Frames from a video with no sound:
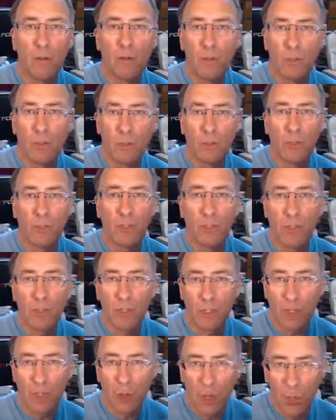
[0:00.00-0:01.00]
because the
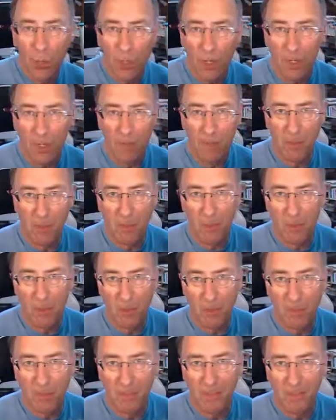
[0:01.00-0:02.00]
soul in my
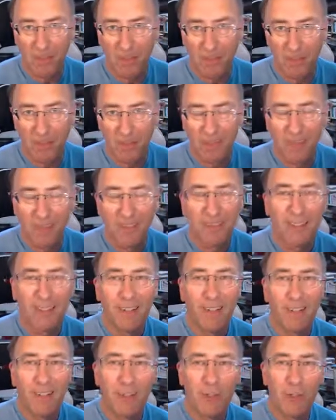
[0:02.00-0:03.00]
body
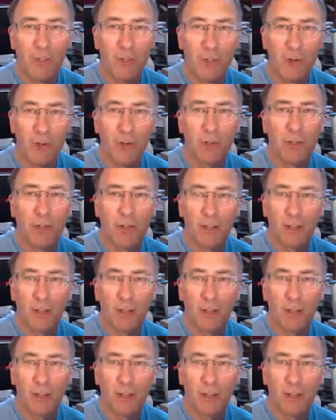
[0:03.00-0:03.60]
is not